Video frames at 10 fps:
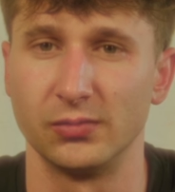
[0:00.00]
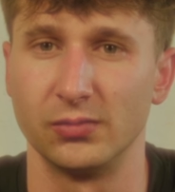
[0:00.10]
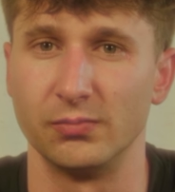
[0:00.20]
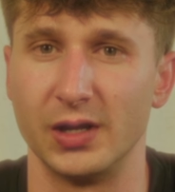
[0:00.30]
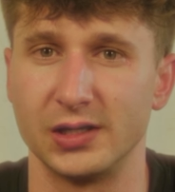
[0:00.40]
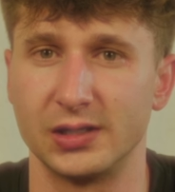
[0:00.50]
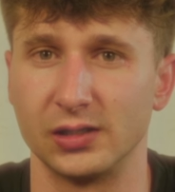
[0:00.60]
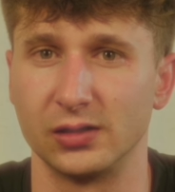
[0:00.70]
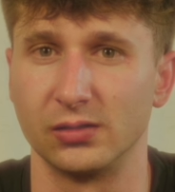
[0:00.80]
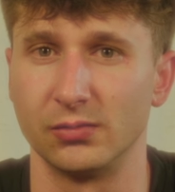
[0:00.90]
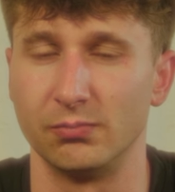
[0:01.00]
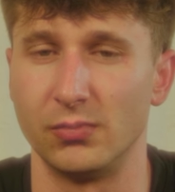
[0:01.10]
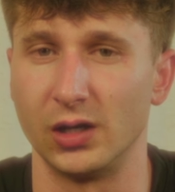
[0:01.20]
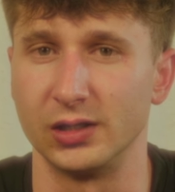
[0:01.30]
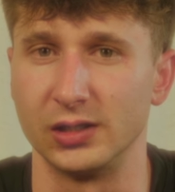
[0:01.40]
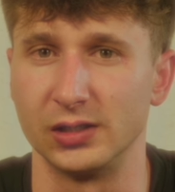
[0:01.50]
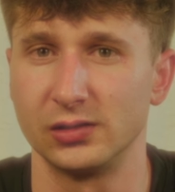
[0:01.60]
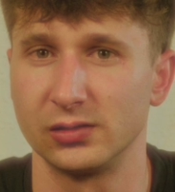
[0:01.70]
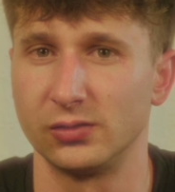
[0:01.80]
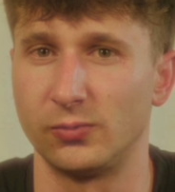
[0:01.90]
making money
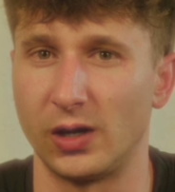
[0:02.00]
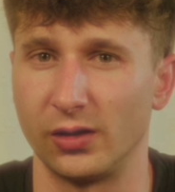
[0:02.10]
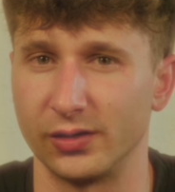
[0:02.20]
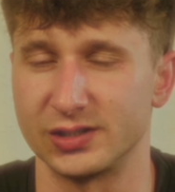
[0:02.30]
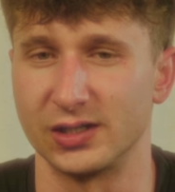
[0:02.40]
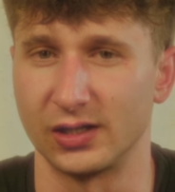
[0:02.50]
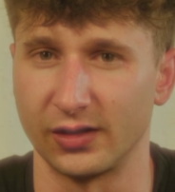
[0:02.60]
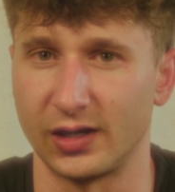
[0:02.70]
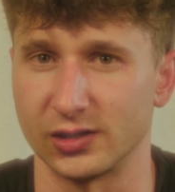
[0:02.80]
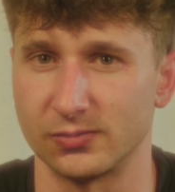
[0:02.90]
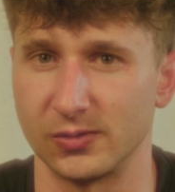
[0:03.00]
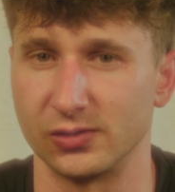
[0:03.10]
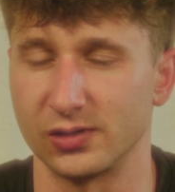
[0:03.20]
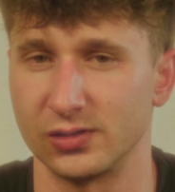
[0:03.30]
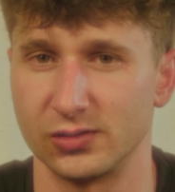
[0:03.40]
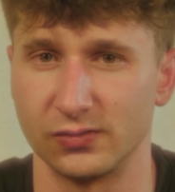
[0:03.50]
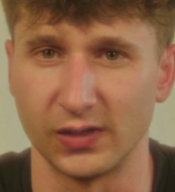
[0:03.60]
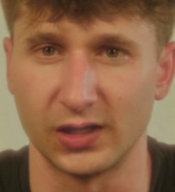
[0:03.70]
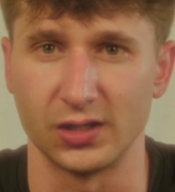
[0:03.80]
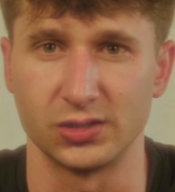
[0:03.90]
while they're sitting at the hospital because they're using
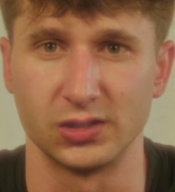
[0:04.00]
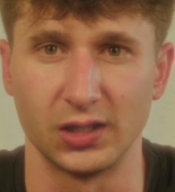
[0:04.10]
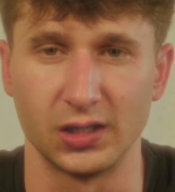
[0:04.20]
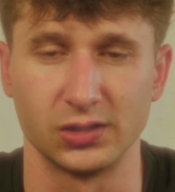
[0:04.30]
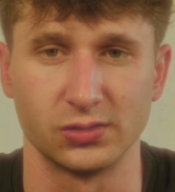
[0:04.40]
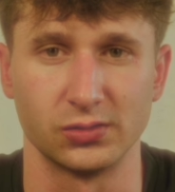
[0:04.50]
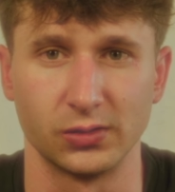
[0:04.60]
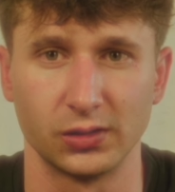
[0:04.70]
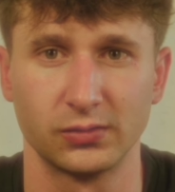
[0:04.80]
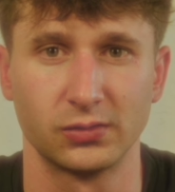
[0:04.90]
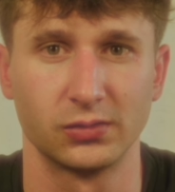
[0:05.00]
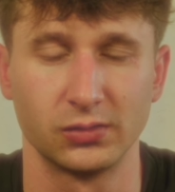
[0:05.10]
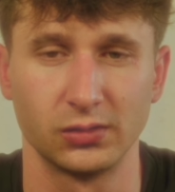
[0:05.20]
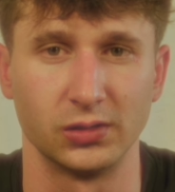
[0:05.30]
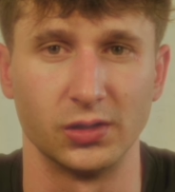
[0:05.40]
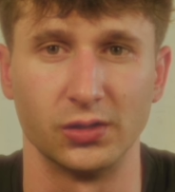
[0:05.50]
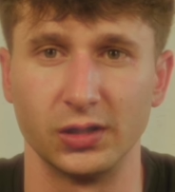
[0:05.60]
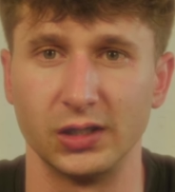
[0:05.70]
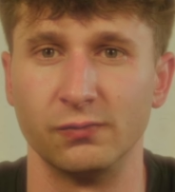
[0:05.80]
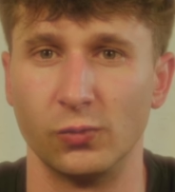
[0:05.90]
vacation days or
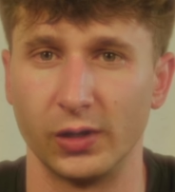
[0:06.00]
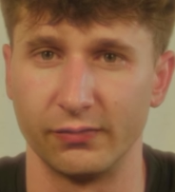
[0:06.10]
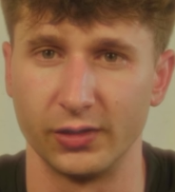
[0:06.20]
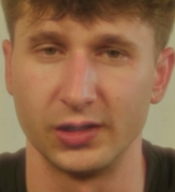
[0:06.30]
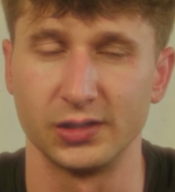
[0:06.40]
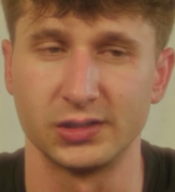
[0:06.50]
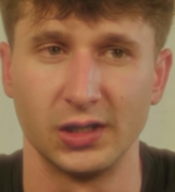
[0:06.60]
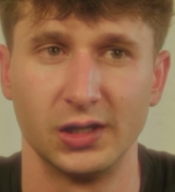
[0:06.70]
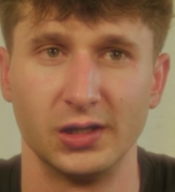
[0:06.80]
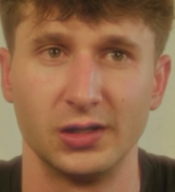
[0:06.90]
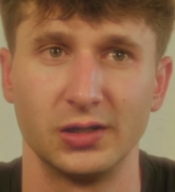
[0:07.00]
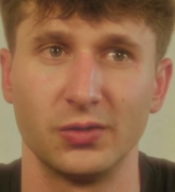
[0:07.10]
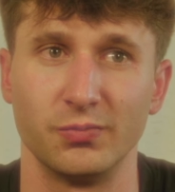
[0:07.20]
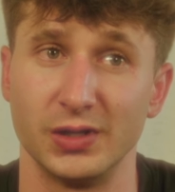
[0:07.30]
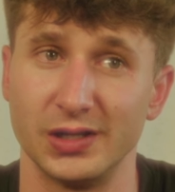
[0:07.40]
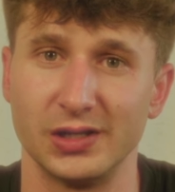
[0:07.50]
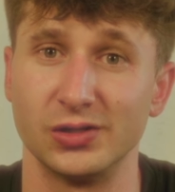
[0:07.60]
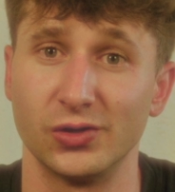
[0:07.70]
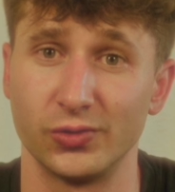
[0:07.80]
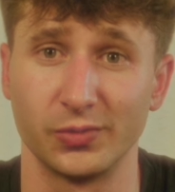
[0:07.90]
leave, whatever it is.
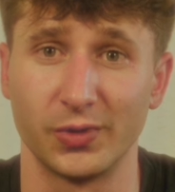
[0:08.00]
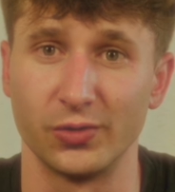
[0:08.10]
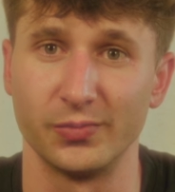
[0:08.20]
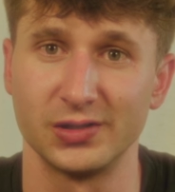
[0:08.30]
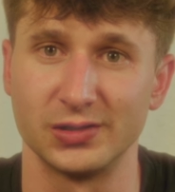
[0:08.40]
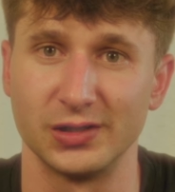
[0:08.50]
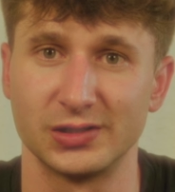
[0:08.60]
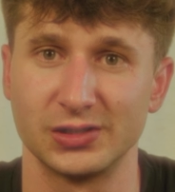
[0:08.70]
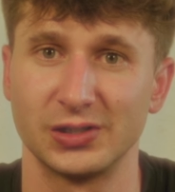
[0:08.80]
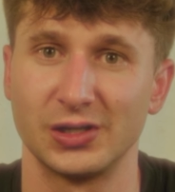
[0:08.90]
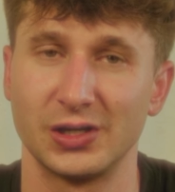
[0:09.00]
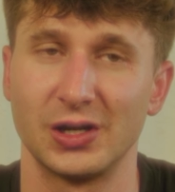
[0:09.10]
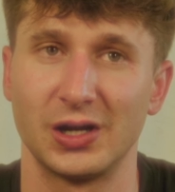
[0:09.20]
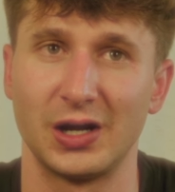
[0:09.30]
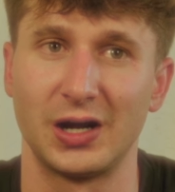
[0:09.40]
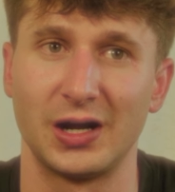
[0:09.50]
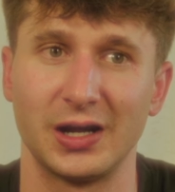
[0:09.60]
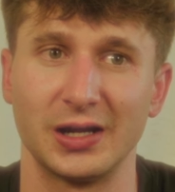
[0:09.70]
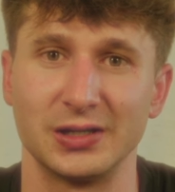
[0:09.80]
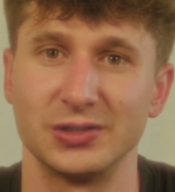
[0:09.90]
Me owning my own business,
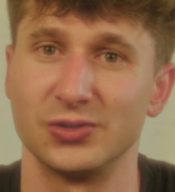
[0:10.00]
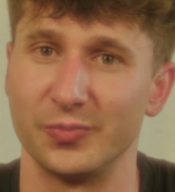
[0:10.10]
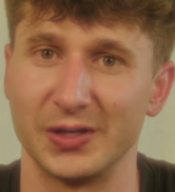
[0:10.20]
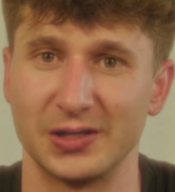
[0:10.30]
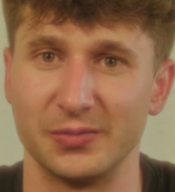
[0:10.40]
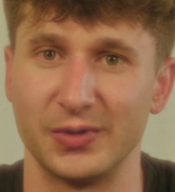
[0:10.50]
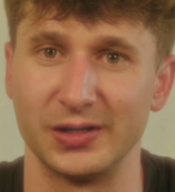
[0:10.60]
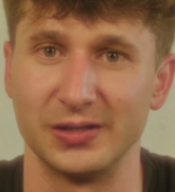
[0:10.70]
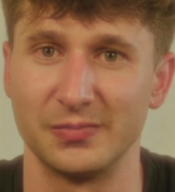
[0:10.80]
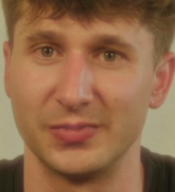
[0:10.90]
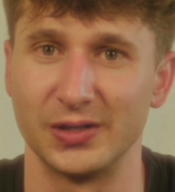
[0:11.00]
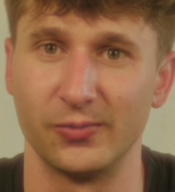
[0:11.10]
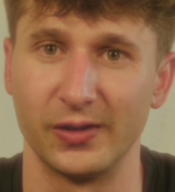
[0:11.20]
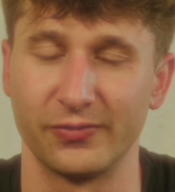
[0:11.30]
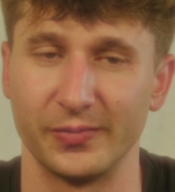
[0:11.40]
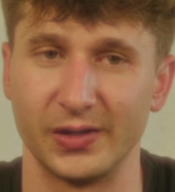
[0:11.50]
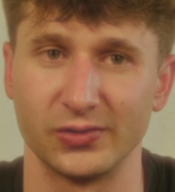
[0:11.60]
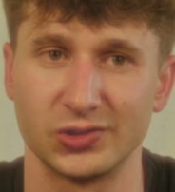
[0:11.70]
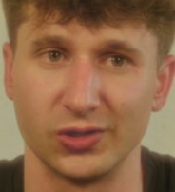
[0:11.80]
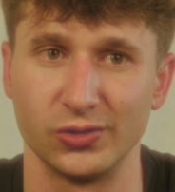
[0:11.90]
I don't make any money being away from here.
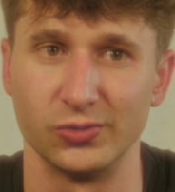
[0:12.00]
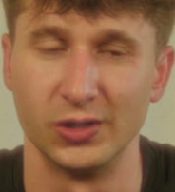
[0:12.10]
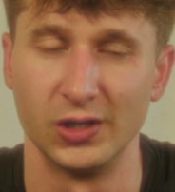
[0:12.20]
So